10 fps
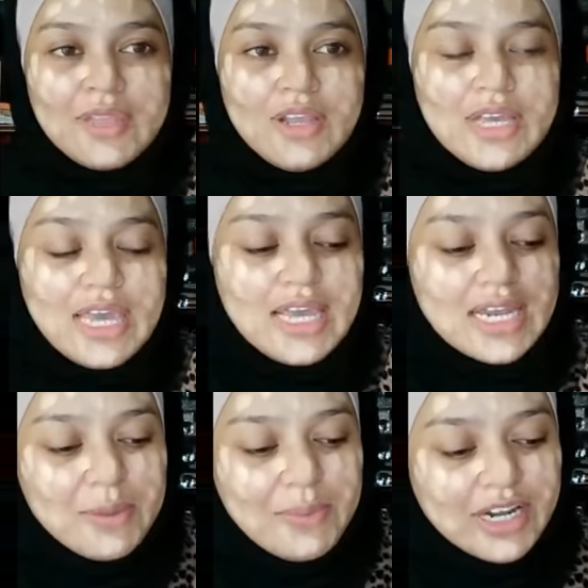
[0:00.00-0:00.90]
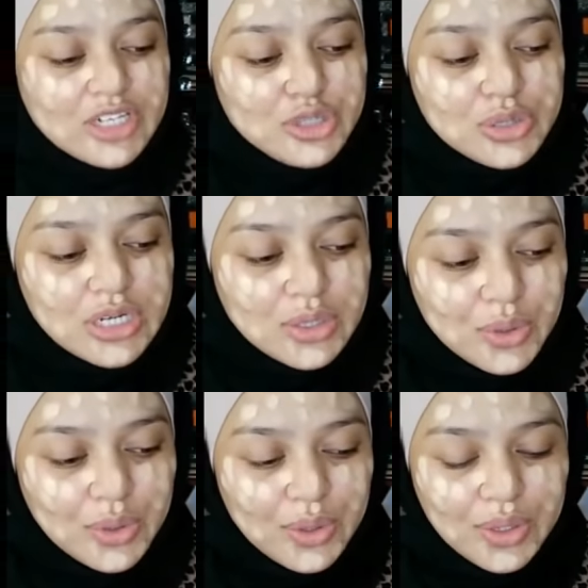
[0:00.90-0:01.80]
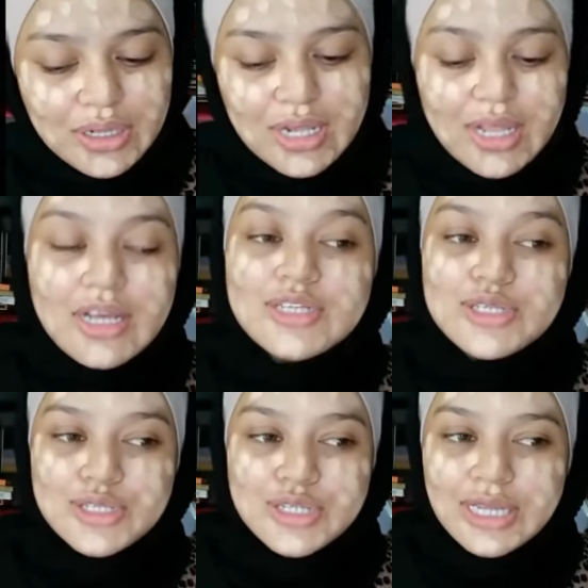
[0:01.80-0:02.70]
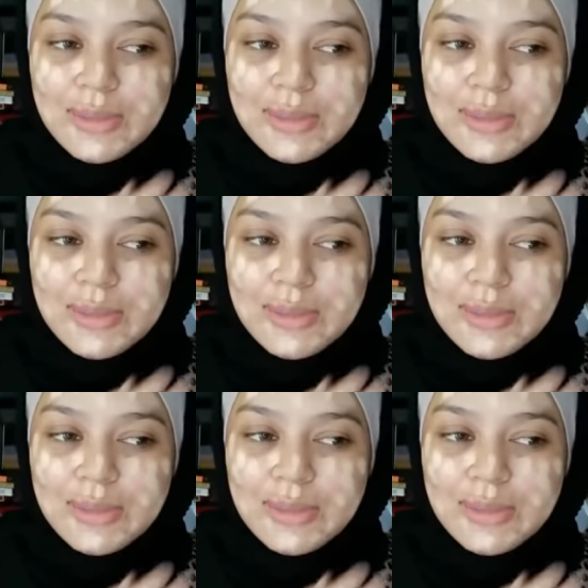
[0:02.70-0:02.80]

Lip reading: Okay, daripada sugar gold. So, jom kita